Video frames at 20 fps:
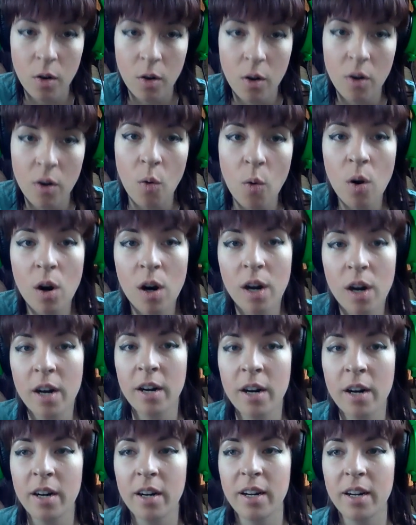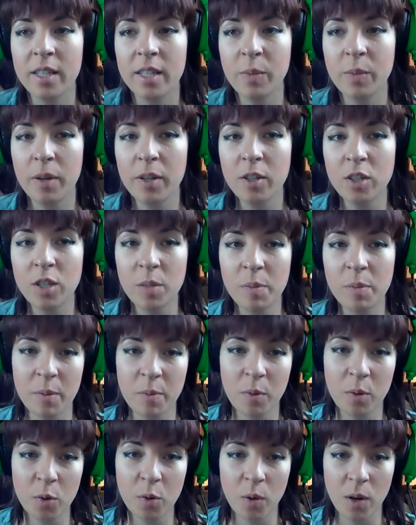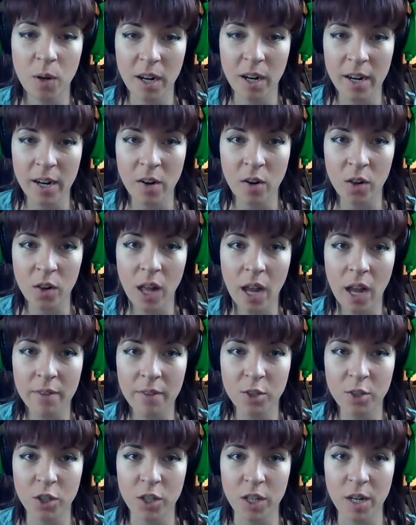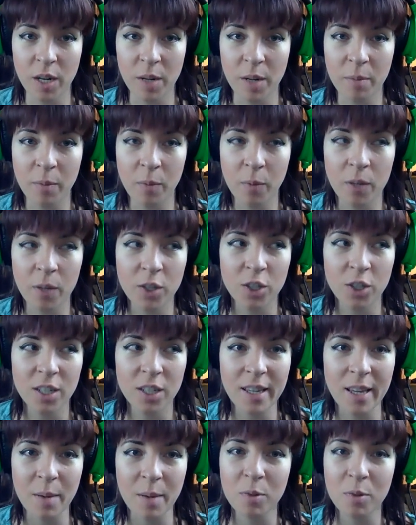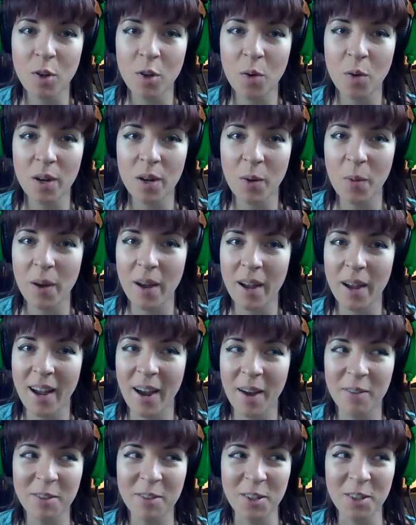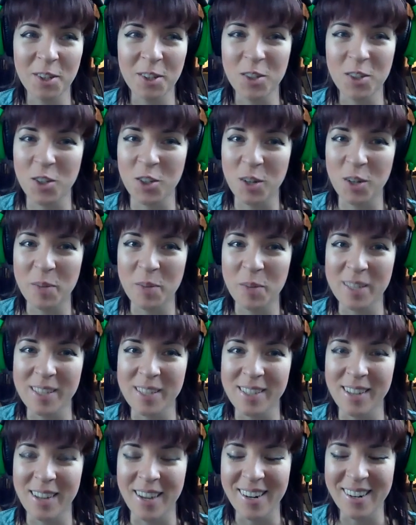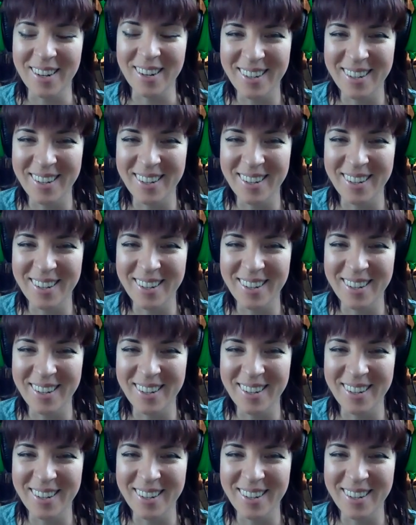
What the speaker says: or especially people who are in our live stream, which keeps going away after the stream is done.